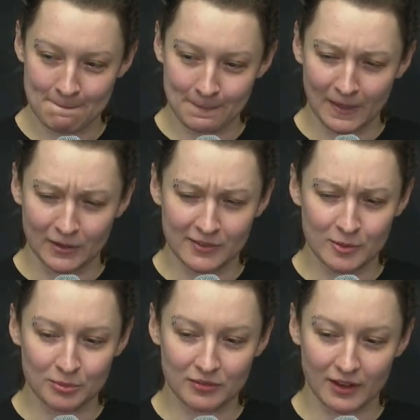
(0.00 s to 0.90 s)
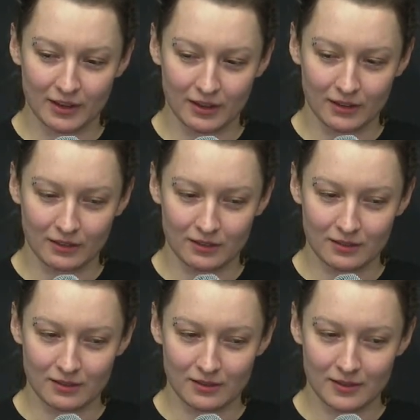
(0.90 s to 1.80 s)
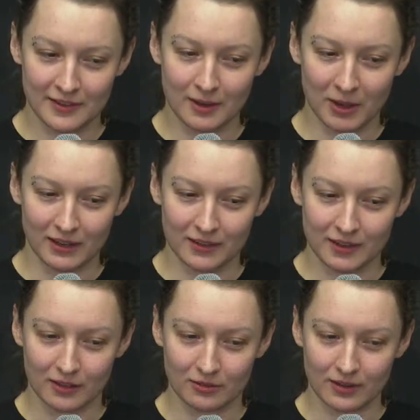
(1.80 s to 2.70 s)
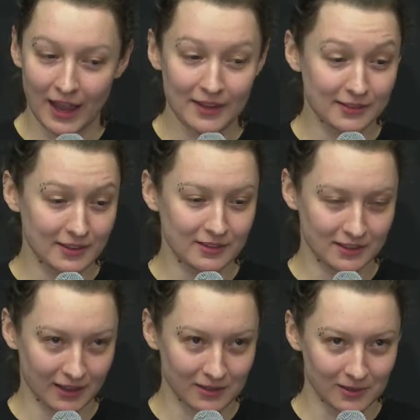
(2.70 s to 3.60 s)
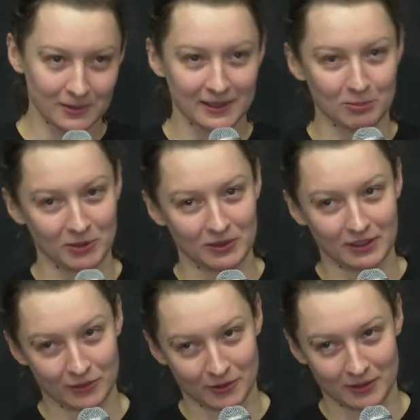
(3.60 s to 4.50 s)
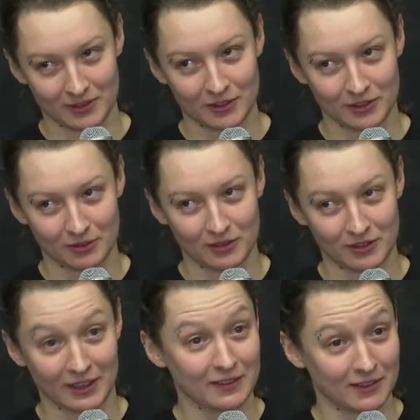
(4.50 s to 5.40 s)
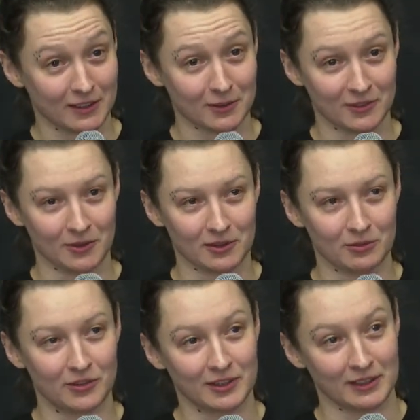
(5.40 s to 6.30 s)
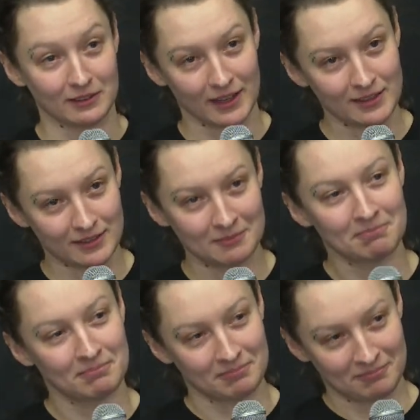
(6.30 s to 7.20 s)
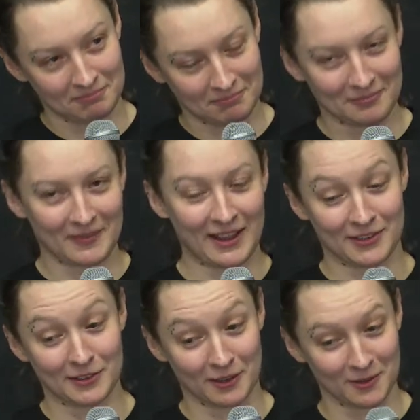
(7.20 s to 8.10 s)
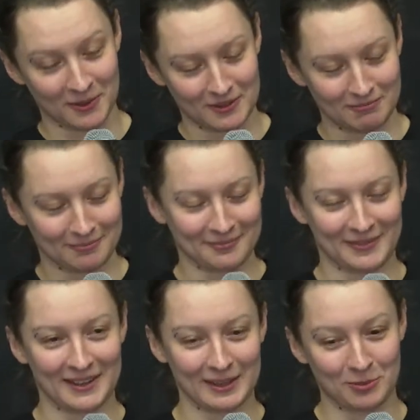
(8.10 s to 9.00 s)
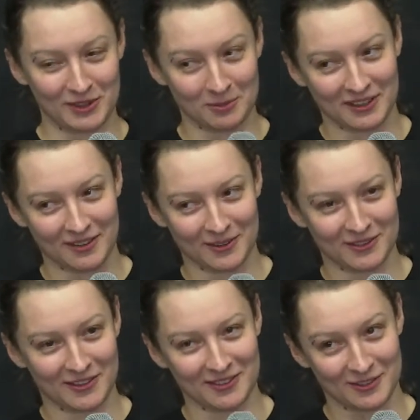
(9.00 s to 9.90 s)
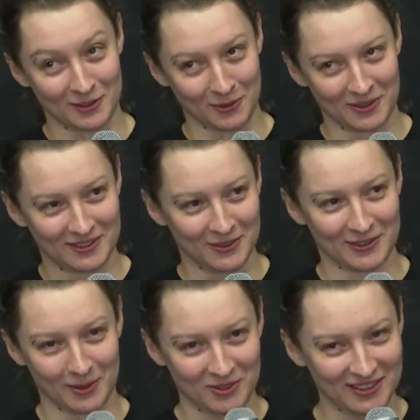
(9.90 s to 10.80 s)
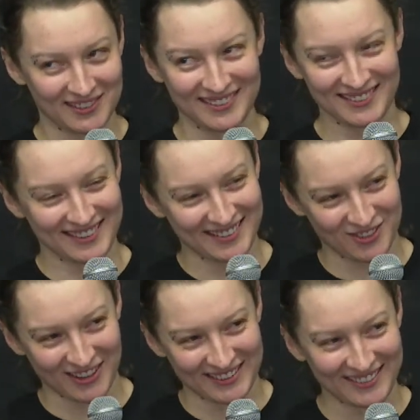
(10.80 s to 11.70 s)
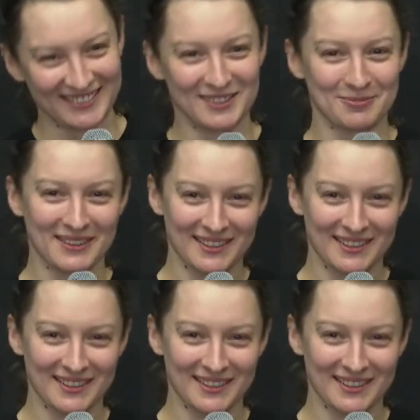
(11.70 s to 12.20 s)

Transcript: like simplified schematics of, has this detector that I'm building a circuit to get the signals out of seen light, has this other one, can I put them together to know that there's an object that's shining on them?